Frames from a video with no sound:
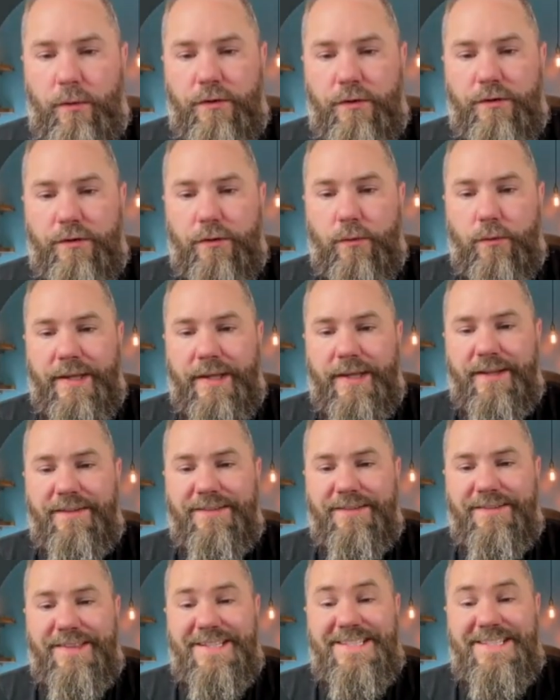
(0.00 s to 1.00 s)
do
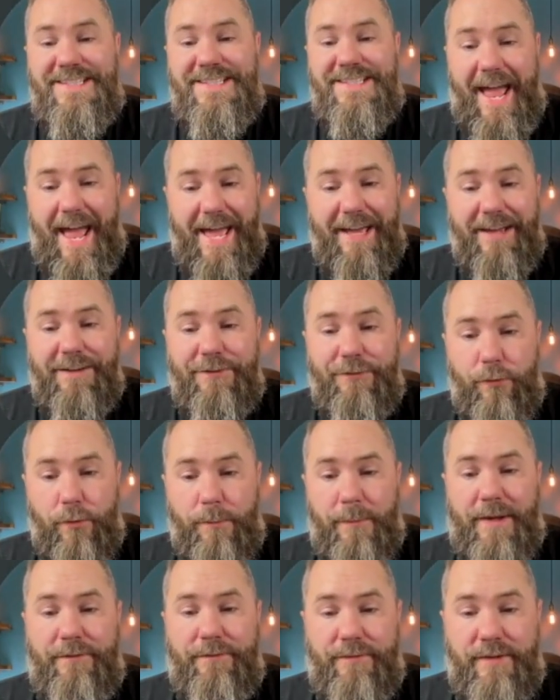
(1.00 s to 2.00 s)
is the tags for
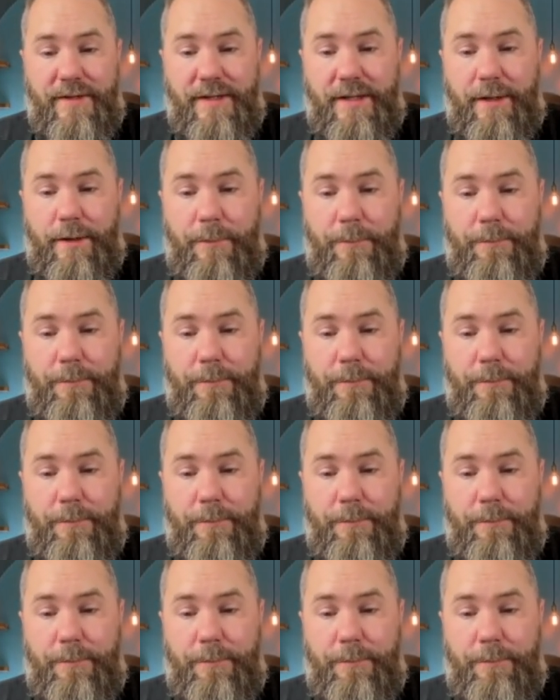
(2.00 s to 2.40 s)
my video.